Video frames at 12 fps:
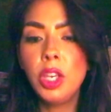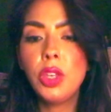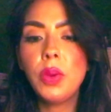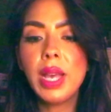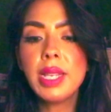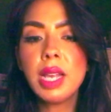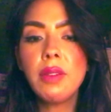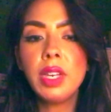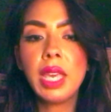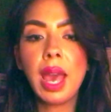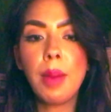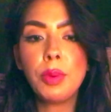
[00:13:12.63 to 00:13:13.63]
you guys have a
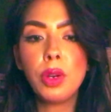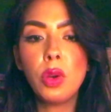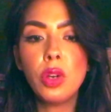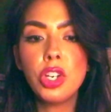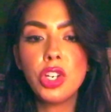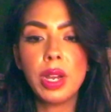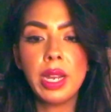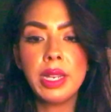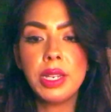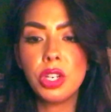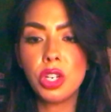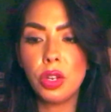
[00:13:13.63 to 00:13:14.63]
Capricorn trying
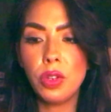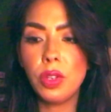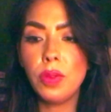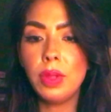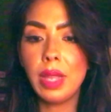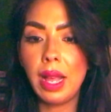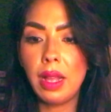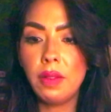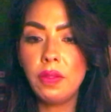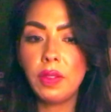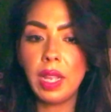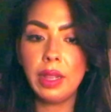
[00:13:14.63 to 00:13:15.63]
to show you
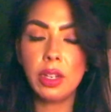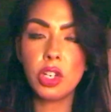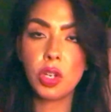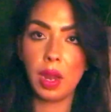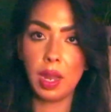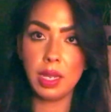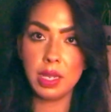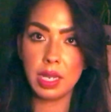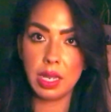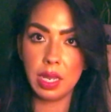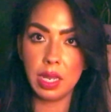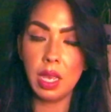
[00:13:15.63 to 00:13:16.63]
love, like they're trying
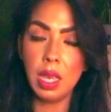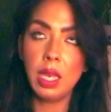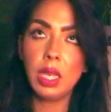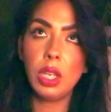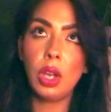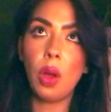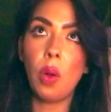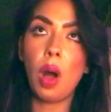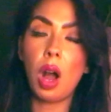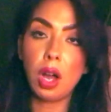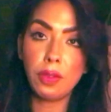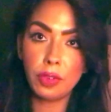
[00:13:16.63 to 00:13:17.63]
to you know,
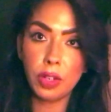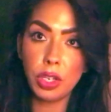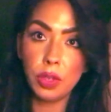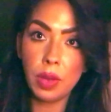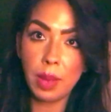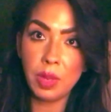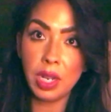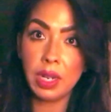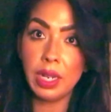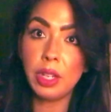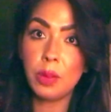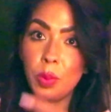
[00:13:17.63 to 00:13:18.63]
offer you. I'm
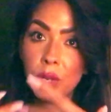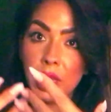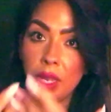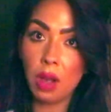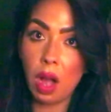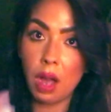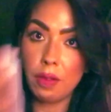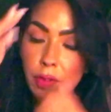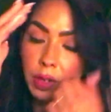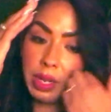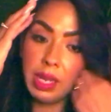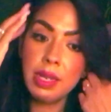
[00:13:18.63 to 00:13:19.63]
hearing they're bringing
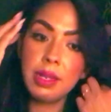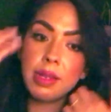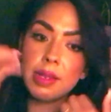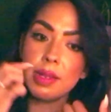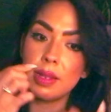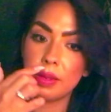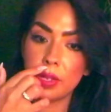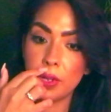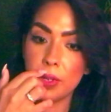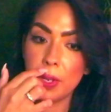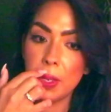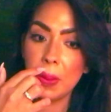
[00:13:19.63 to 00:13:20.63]
offerings to
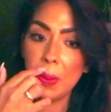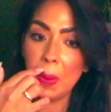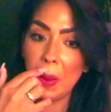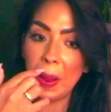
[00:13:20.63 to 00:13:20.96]
you.